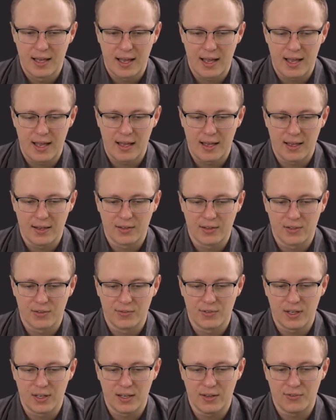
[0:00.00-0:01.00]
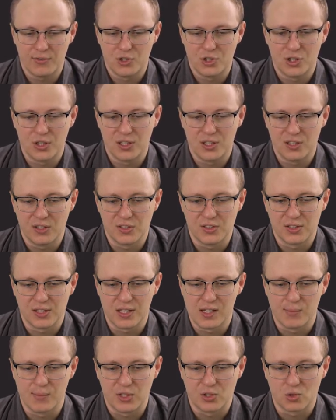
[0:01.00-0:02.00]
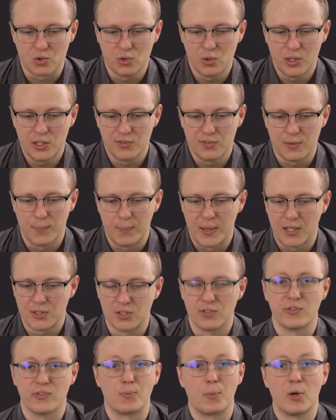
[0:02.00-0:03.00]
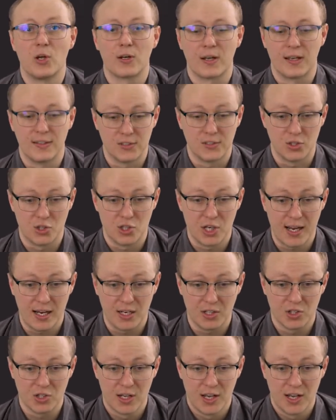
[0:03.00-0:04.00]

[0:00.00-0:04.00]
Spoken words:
and the Fg is same as always, the mass of the block hasn't changed.